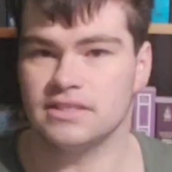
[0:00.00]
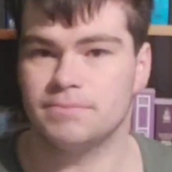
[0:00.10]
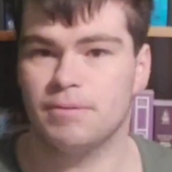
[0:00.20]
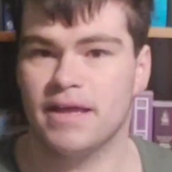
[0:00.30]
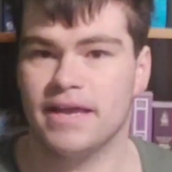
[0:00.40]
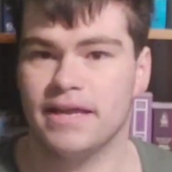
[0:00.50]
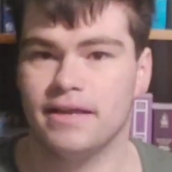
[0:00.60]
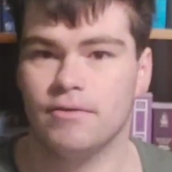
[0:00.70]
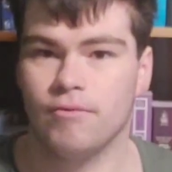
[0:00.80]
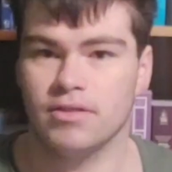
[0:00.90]

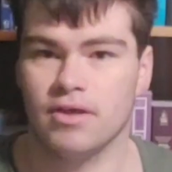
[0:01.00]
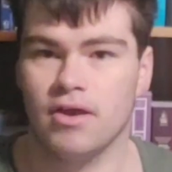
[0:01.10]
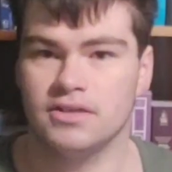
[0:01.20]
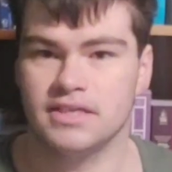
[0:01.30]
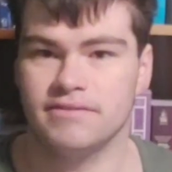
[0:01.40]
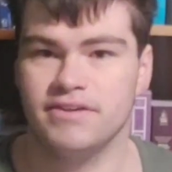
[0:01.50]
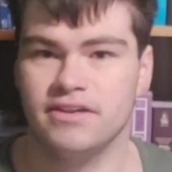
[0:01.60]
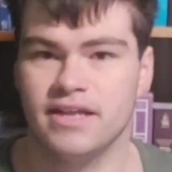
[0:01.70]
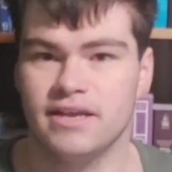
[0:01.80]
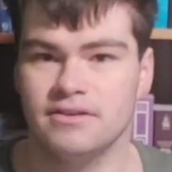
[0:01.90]
explain what The Haunting of
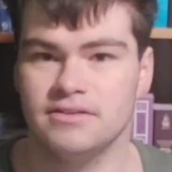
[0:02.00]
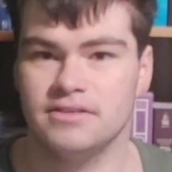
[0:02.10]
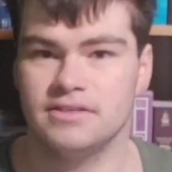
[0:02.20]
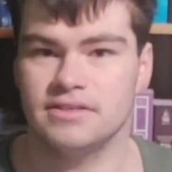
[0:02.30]
Hill House